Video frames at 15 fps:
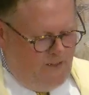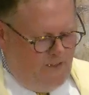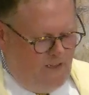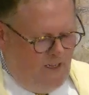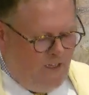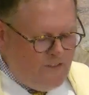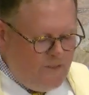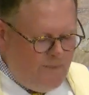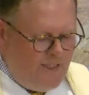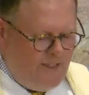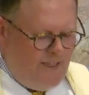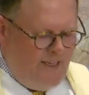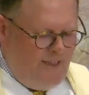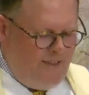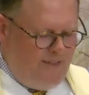
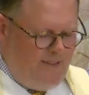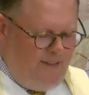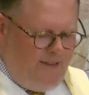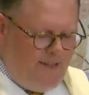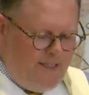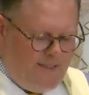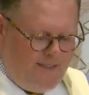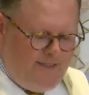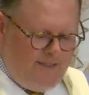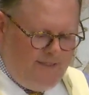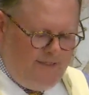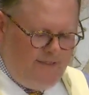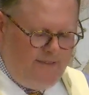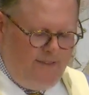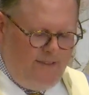Ultimately,
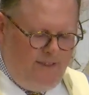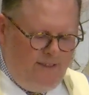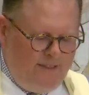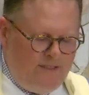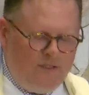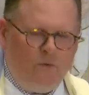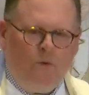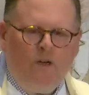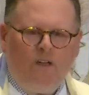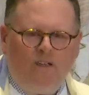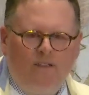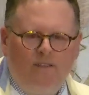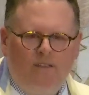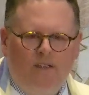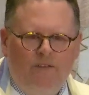this is the
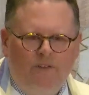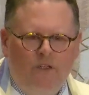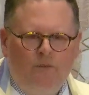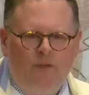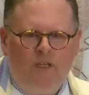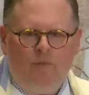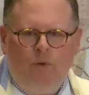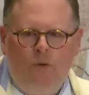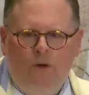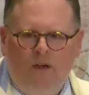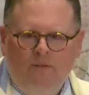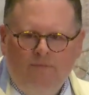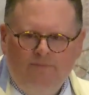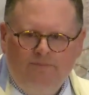work of Yom Kippur.